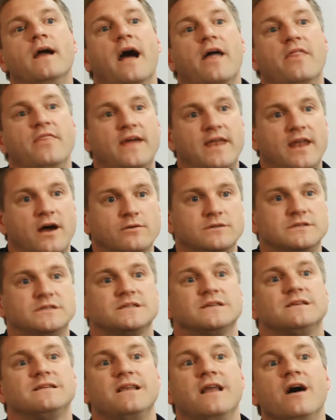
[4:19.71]
and then I would
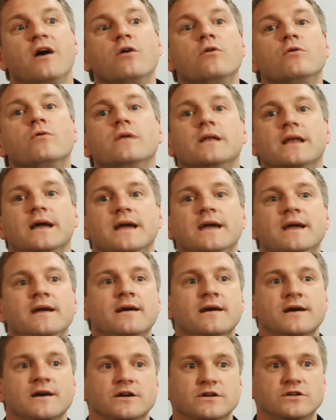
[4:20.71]

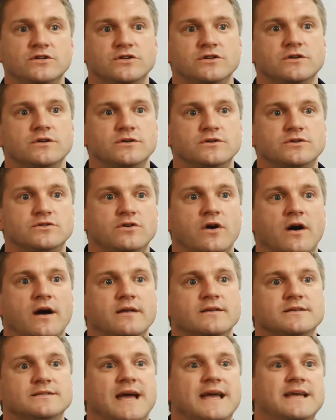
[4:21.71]
slowly try
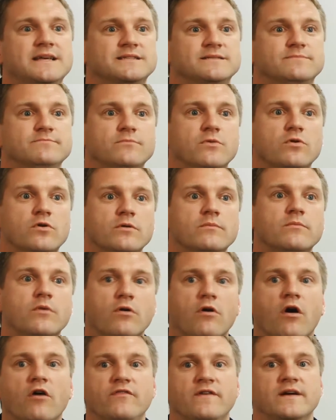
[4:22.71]
and take more and
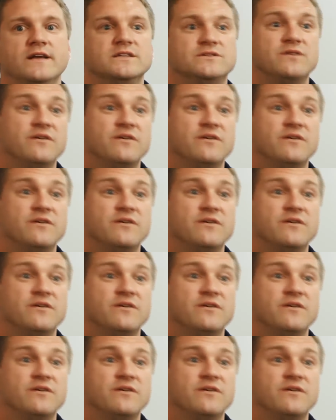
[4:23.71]
more off it.